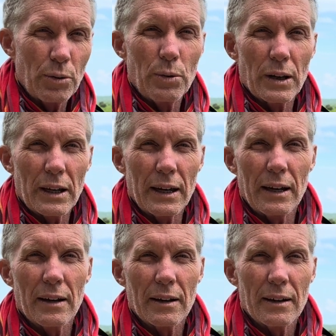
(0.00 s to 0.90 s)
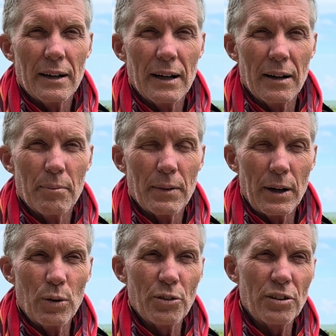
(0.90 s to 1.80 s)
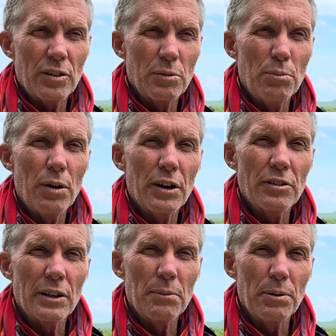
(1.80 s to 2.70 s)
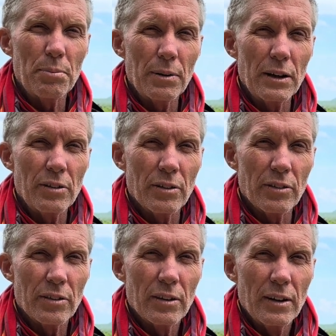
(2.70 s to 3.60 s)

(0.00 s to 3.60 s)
are working, and also to monitor the populations.